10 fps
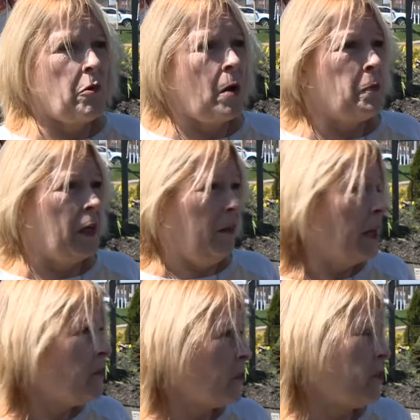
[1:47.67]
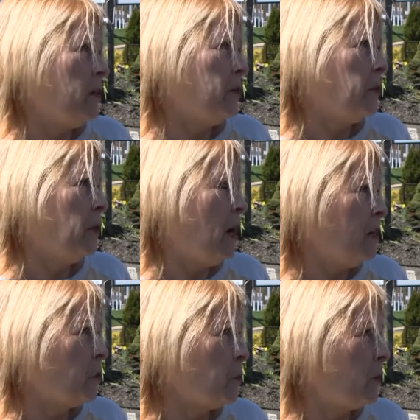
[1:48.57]
brought by LifeStar to a
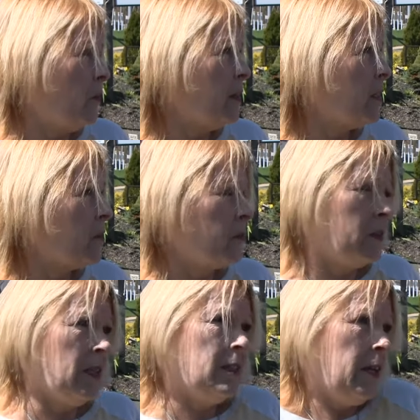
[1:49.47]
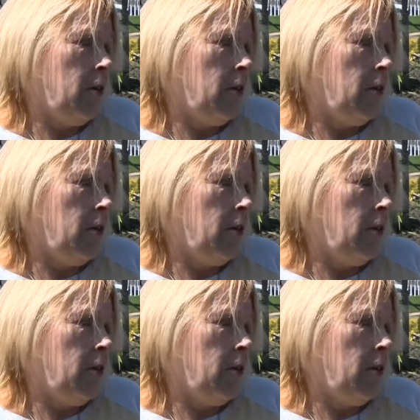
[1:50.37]
hospital. That's it's